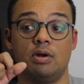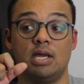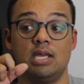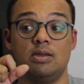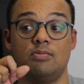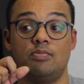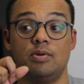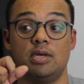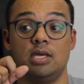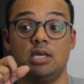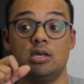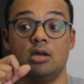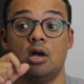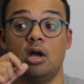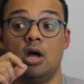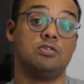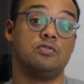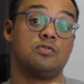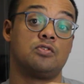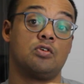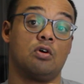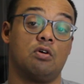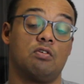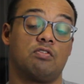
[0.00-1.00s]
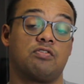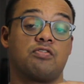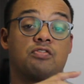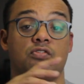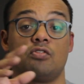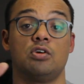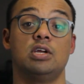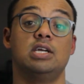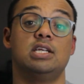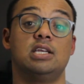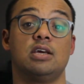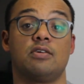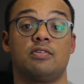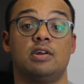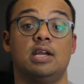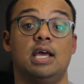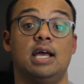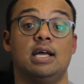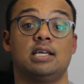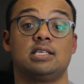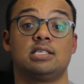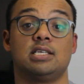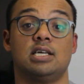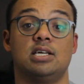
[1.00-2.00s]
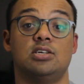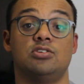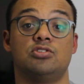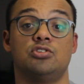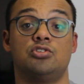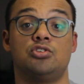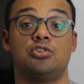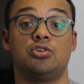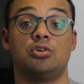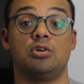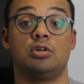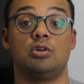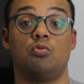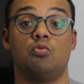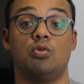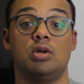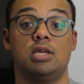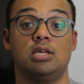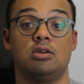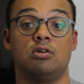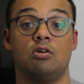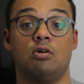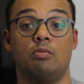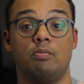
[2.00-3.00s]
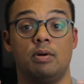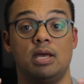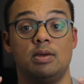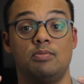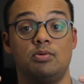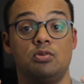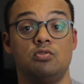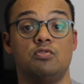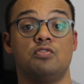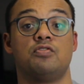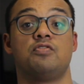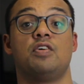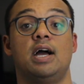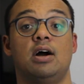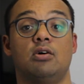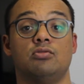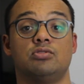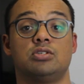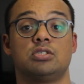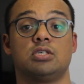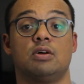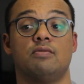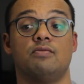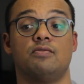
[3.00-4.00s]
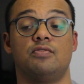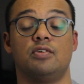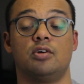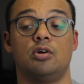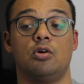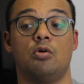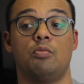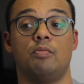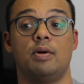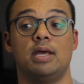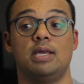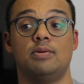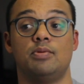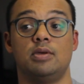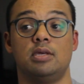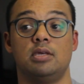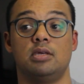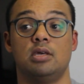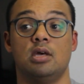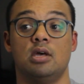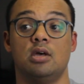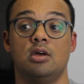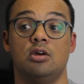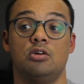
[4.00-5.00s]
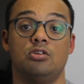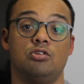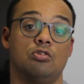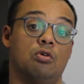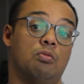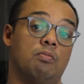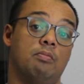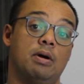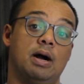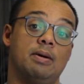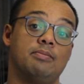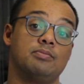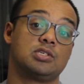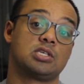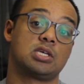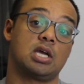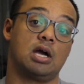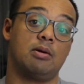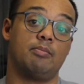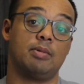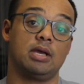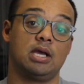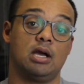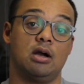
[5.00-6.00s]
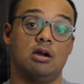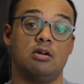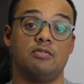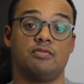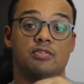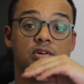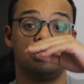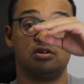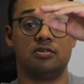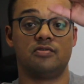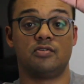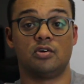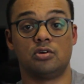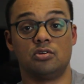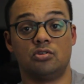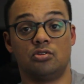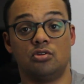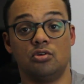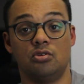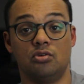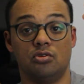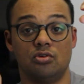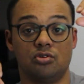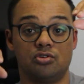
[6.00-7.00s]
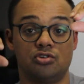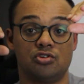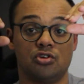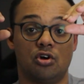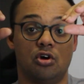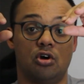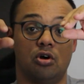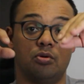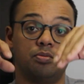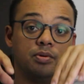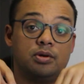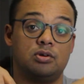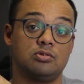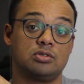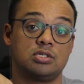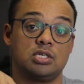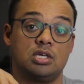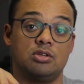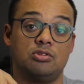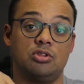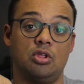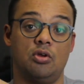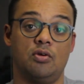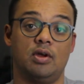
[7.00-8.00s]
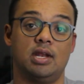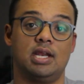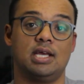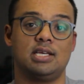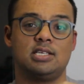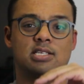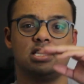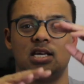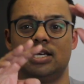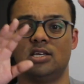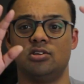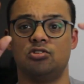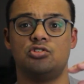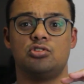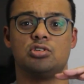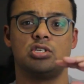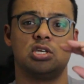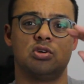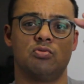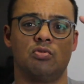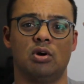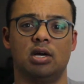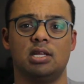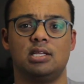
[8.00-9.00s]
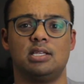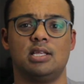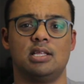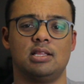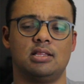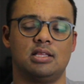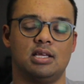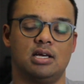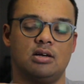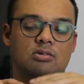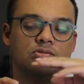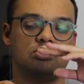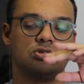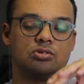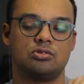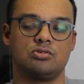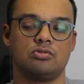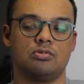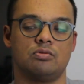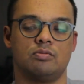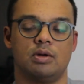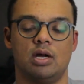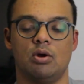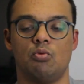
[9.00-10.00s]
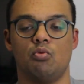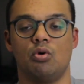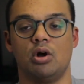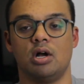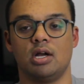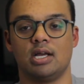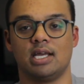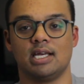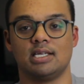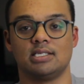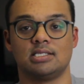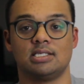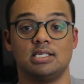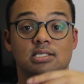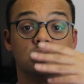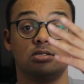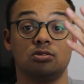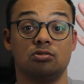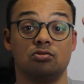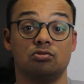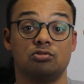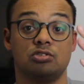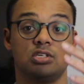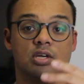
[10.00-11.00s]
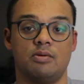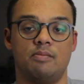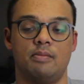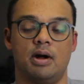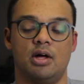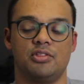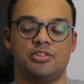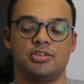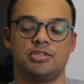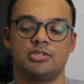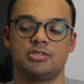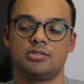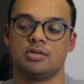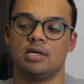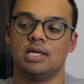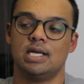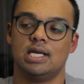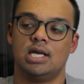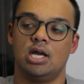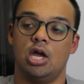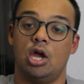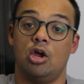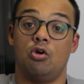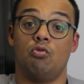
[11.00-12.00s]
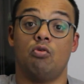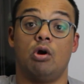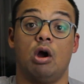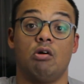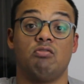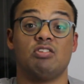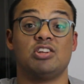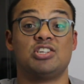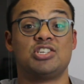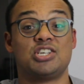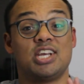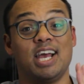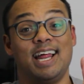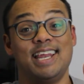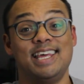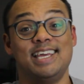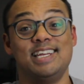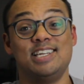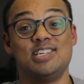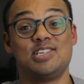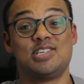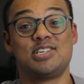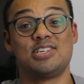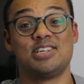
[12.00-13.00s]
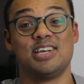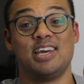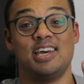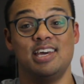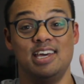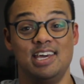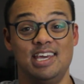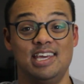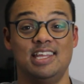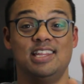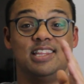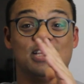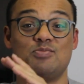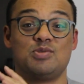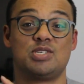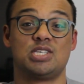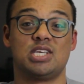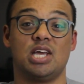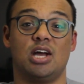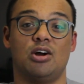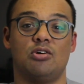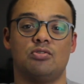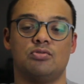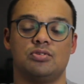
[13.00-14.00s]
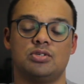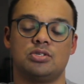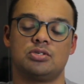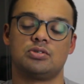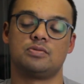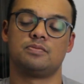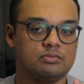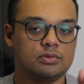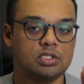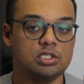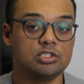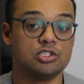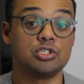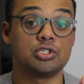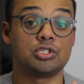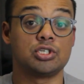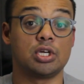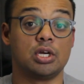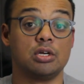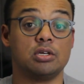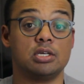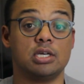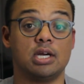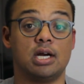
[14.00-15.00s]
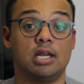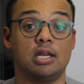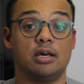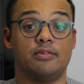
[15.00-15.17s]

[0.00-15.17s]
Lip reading: maybe you've got three different essays due in a week, or maybe you failed something, or maybe your mum's coming over and you've got to do your job and also do an essay. Do you see what I did there? I was just talking about work essays and also mothers who are a challenge in themselves. I'm just joking, I